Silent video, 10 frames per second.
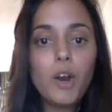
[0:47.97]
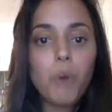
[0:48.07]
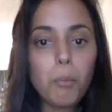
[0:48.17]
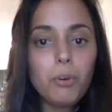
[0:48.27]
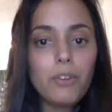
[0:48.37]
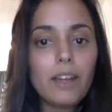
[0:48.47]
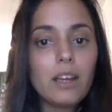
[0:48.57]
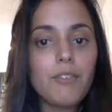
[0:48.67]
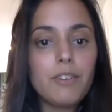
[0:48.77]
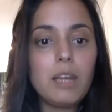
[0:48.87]
Rob will then
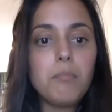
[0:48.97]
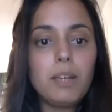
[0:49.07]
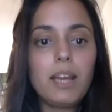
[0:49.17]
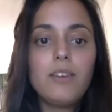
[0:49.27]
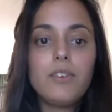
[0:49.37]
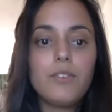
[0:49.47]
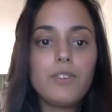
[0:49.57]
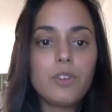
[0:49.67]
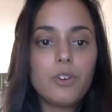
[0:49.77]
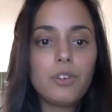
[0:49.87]
cover the implications
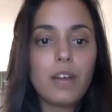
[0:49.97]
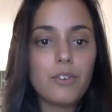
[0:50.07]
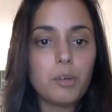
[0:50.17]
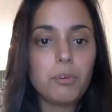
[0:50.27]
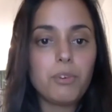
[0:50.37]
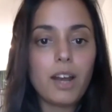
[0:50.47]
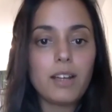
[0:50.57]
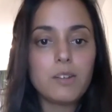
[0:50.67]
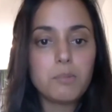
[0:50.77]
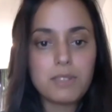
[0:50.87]
for social housing
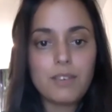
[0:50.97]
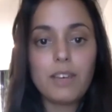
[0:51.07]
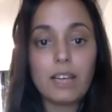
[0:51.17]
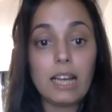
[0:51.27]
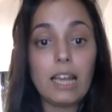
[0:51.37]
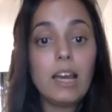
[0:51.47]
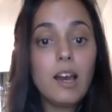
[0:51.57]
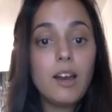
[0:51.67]
providers specifically,